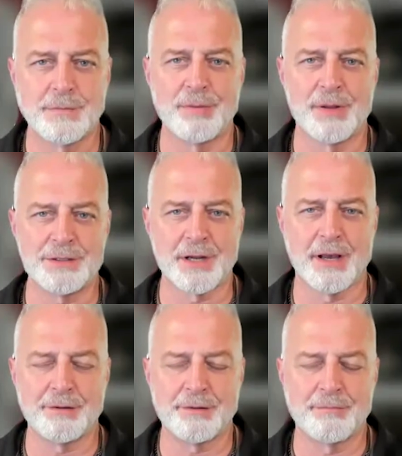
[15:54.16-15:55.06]
My pleasure,
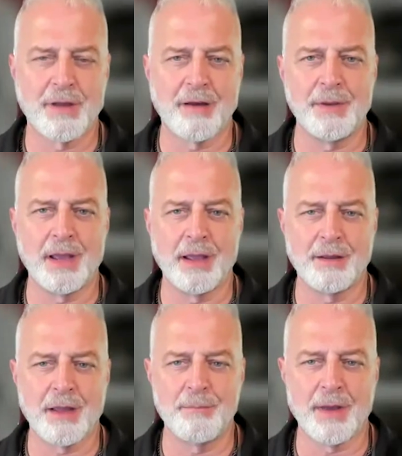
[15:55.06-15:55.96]
guys. I be
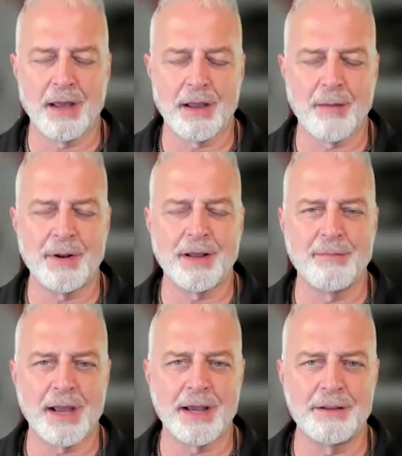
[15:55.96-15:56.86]
happy to
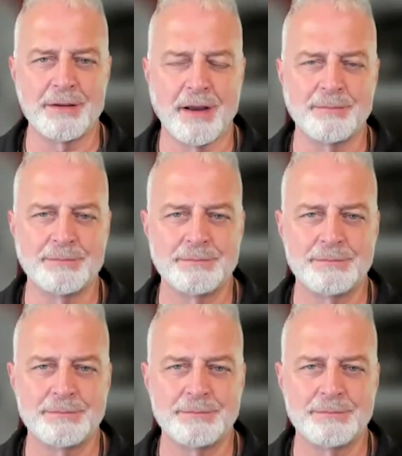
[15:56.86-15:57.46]
come back anytime.